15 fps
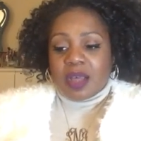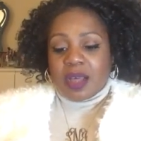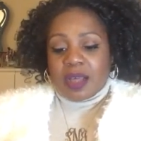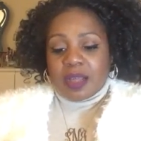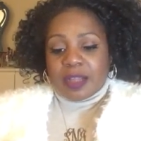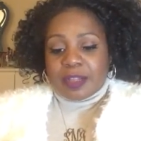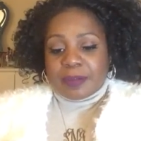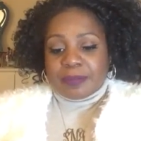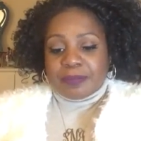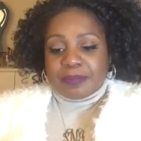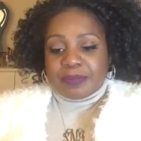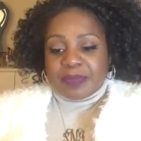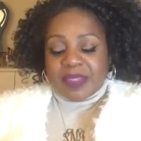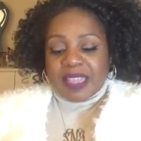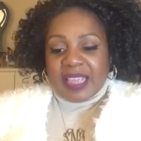
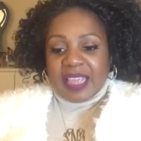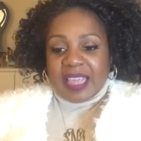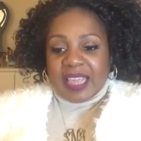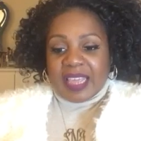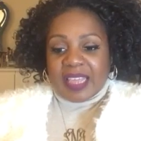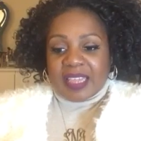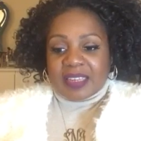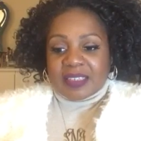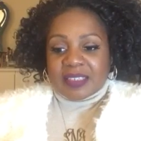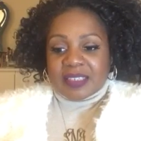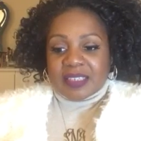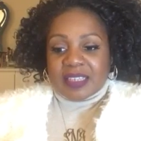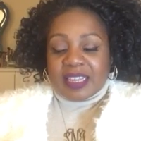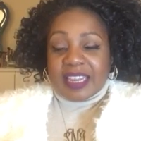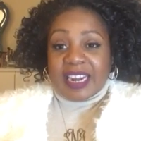um, and
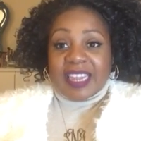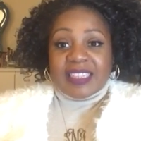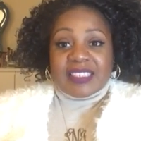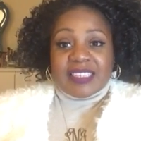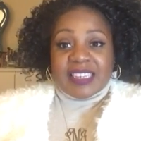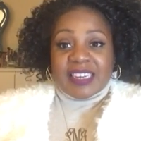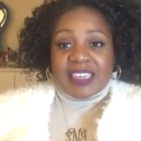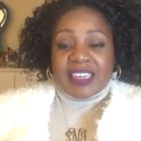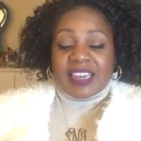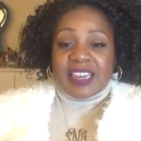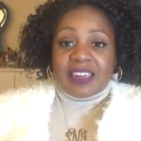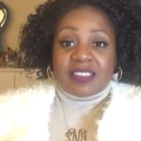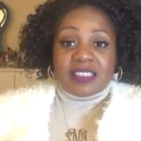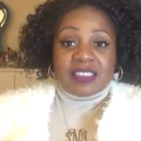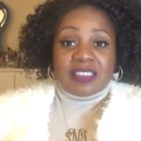and I did it
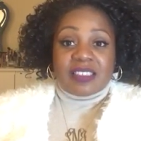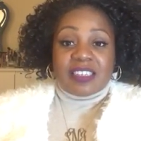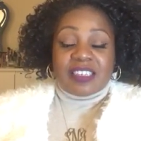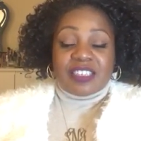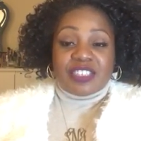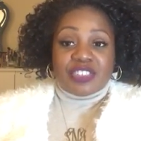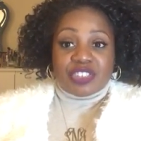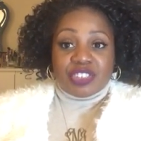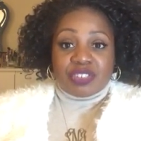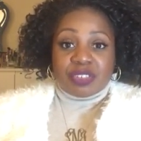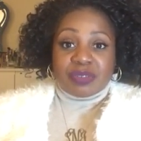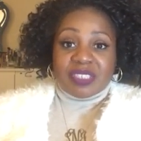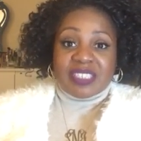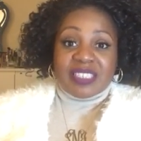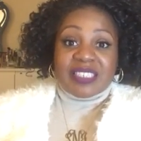and the, and the
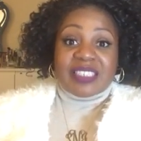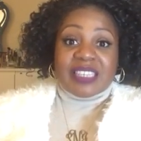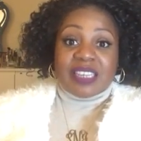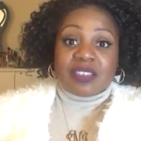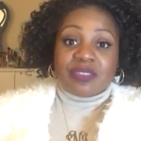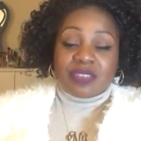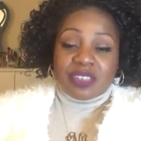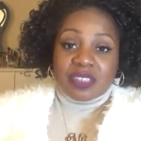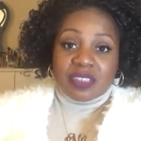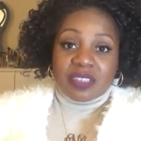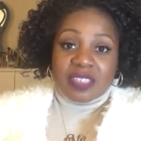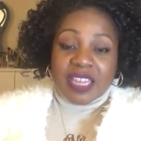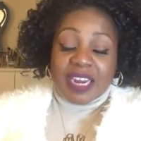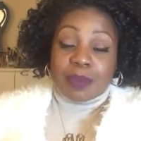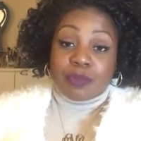surgery was successful
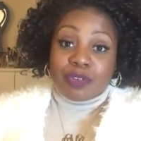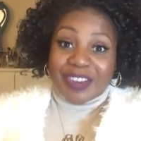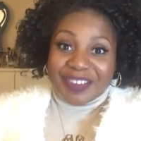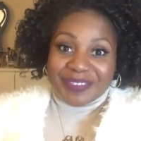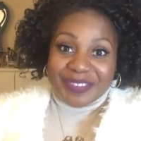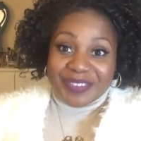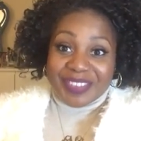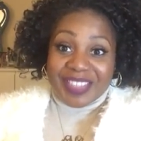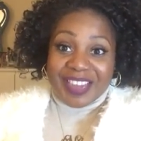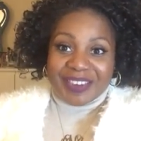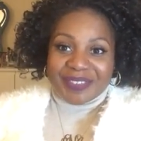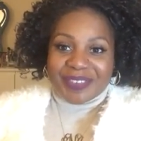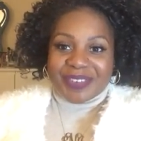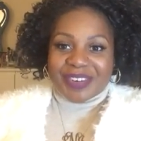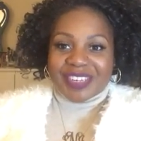and I'm grateful for that
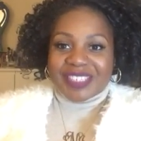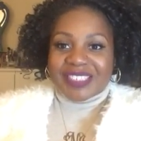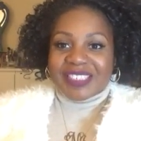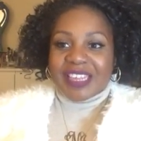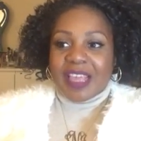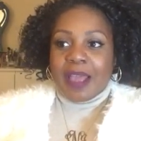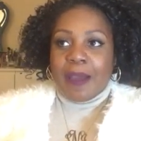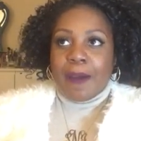of course